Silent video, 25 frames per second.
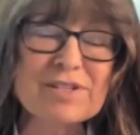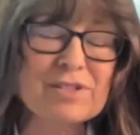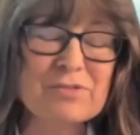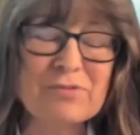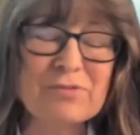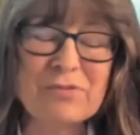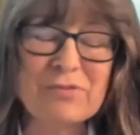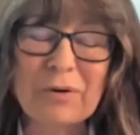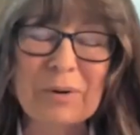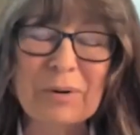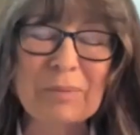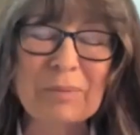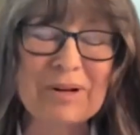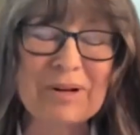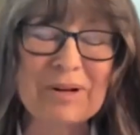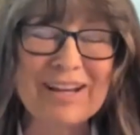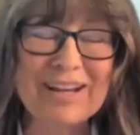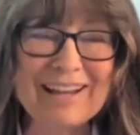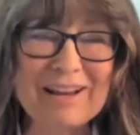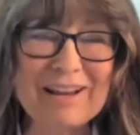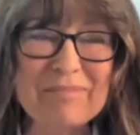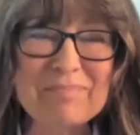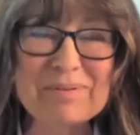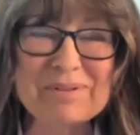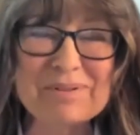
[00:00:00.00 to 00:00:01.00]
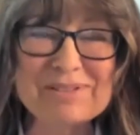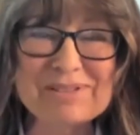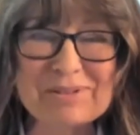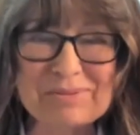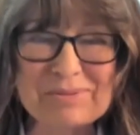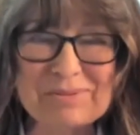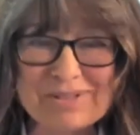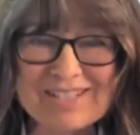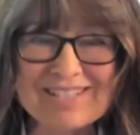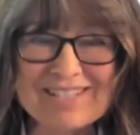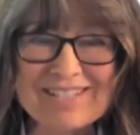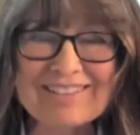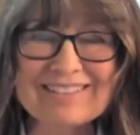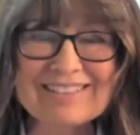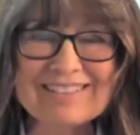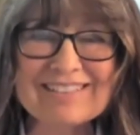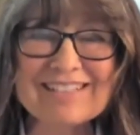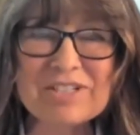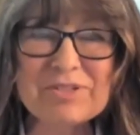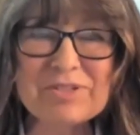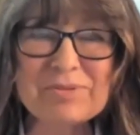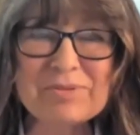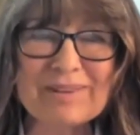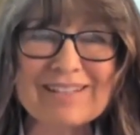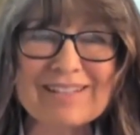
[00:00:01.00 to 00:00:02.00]
former campers who were still in
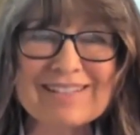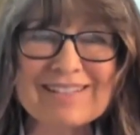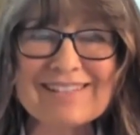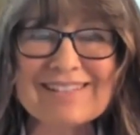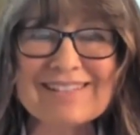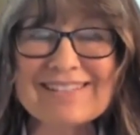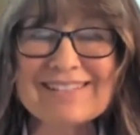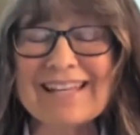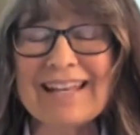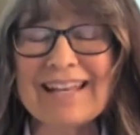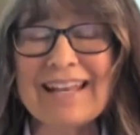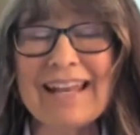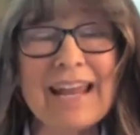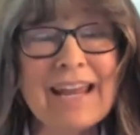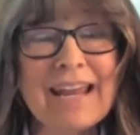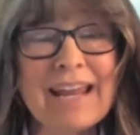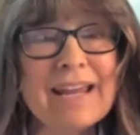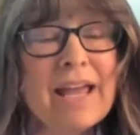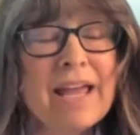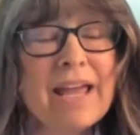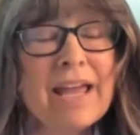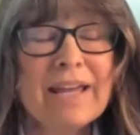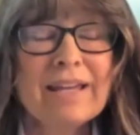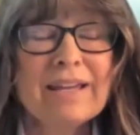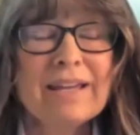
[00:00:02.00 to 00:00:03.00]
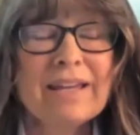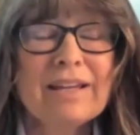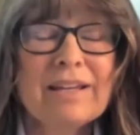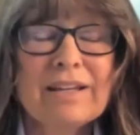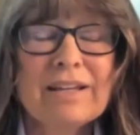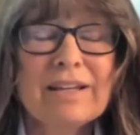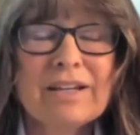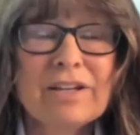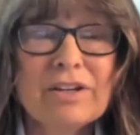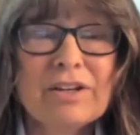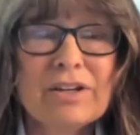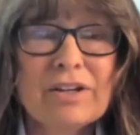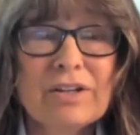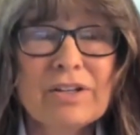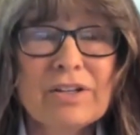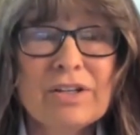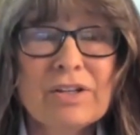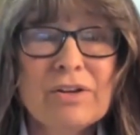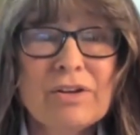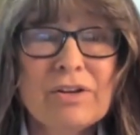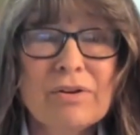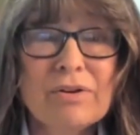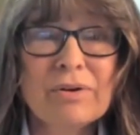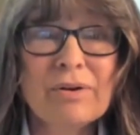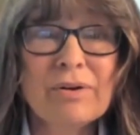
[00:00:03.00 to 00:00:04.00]
touch with us and said, hey,
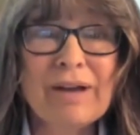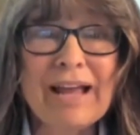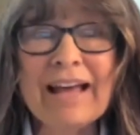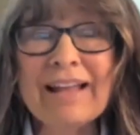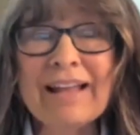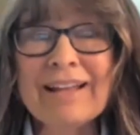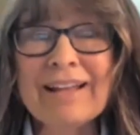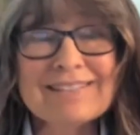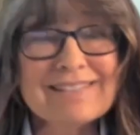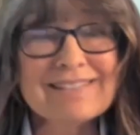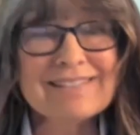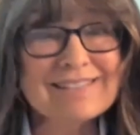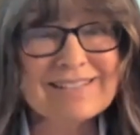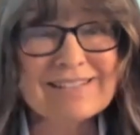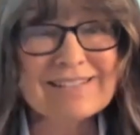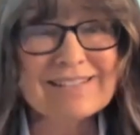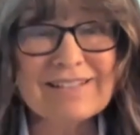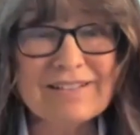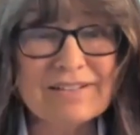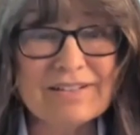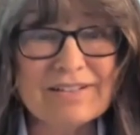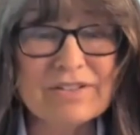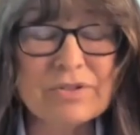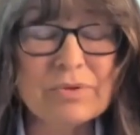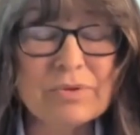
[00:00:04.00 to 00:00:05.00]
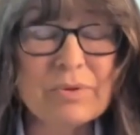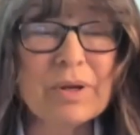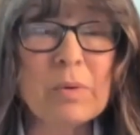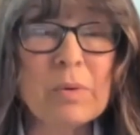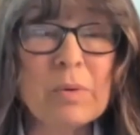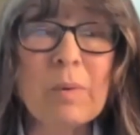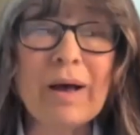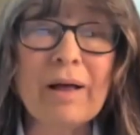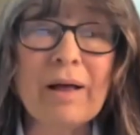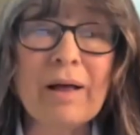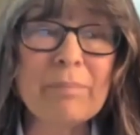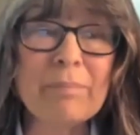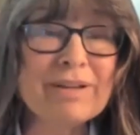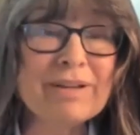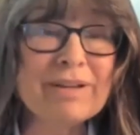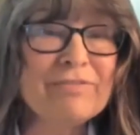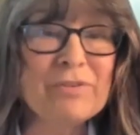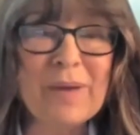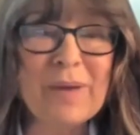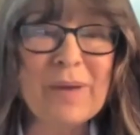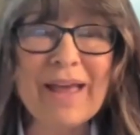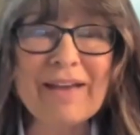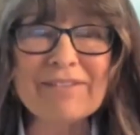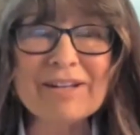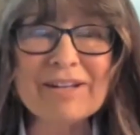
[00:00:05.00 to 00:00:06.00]
you know, Alex isn't doing well, but if
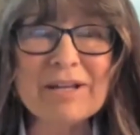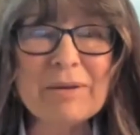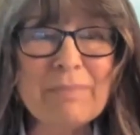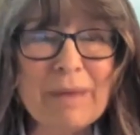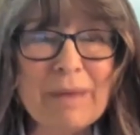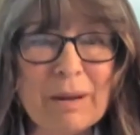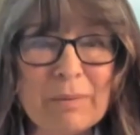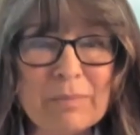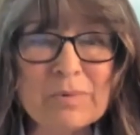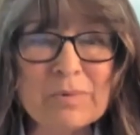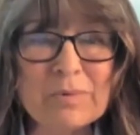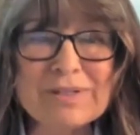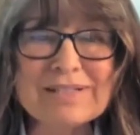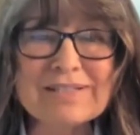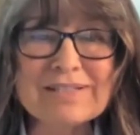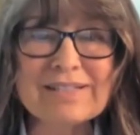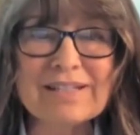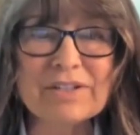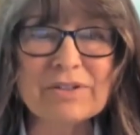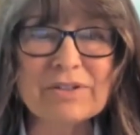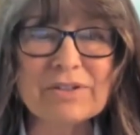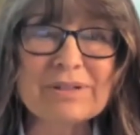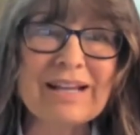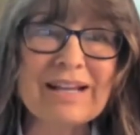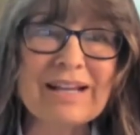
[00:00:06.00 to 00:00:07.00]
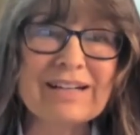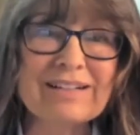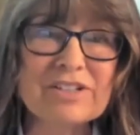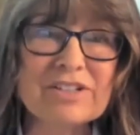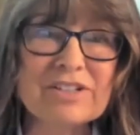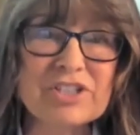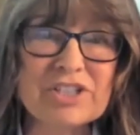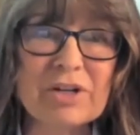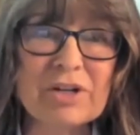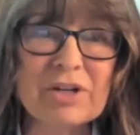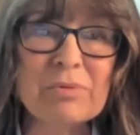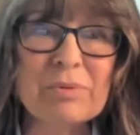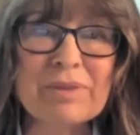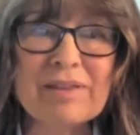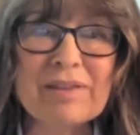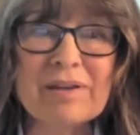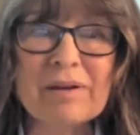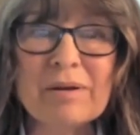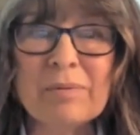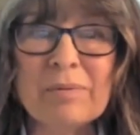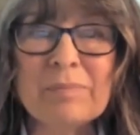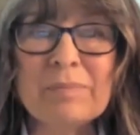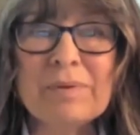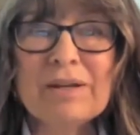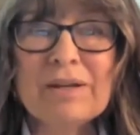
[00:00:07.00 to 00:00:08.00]
you have any memories that you'd like to share with
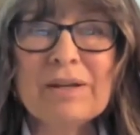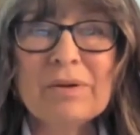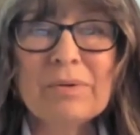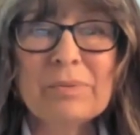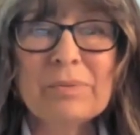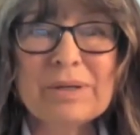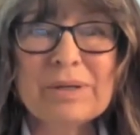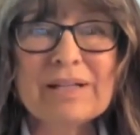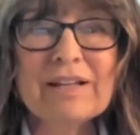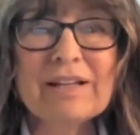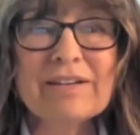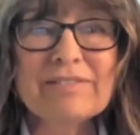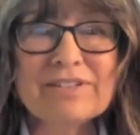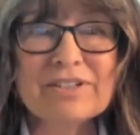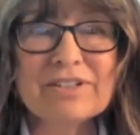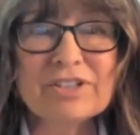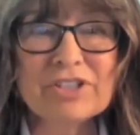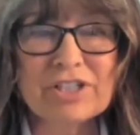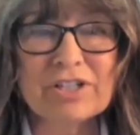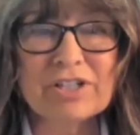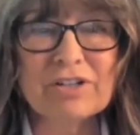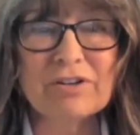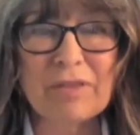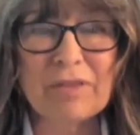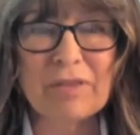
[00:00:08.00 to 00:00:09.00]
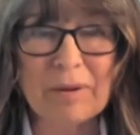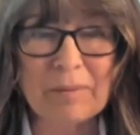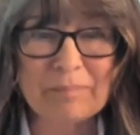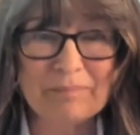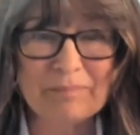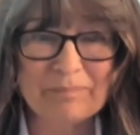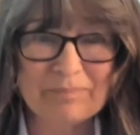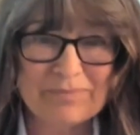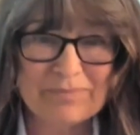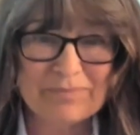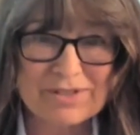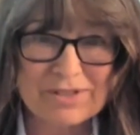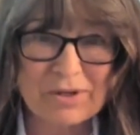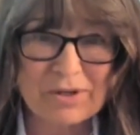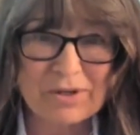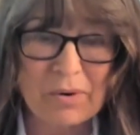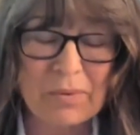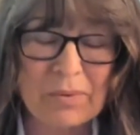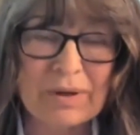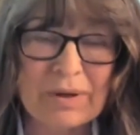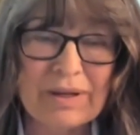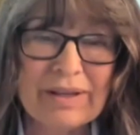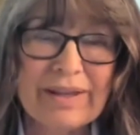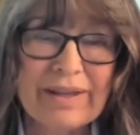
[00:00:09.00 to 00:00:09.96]
him, we'd love to share them. So